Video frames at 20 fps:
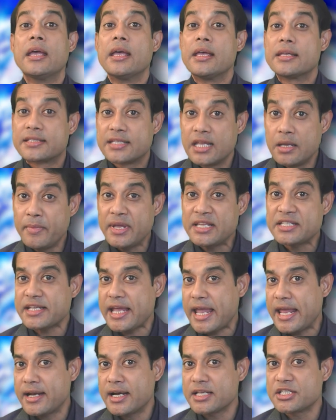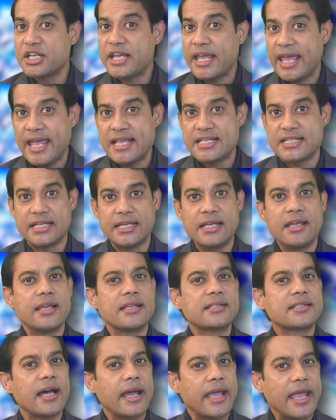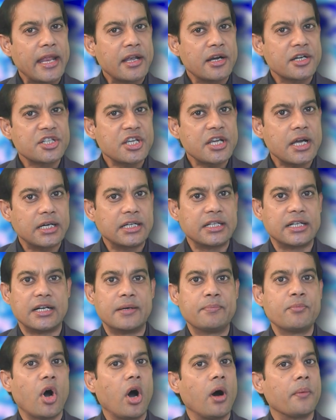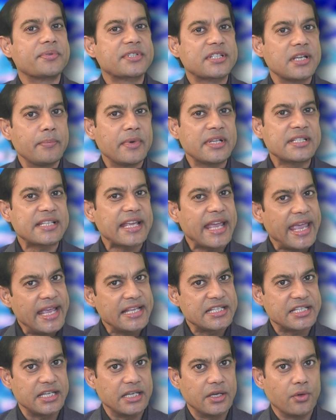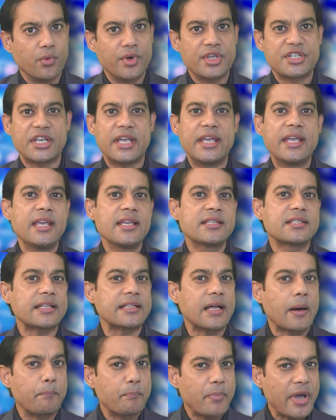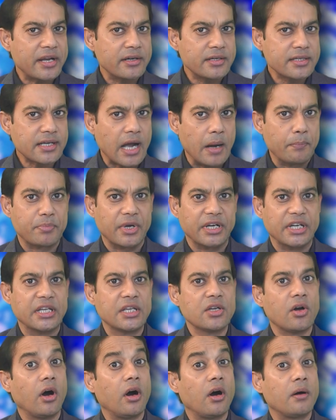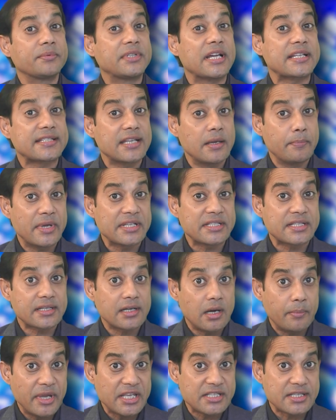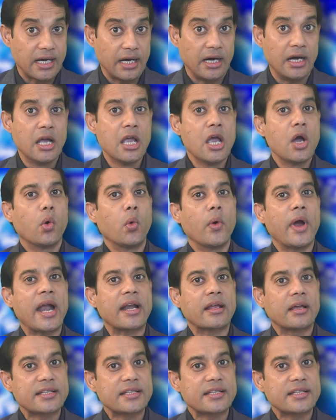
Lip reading: Siemens Energy AG is the energy arm of Siemens AG, which is the parent company of the Siemens Gamesa, where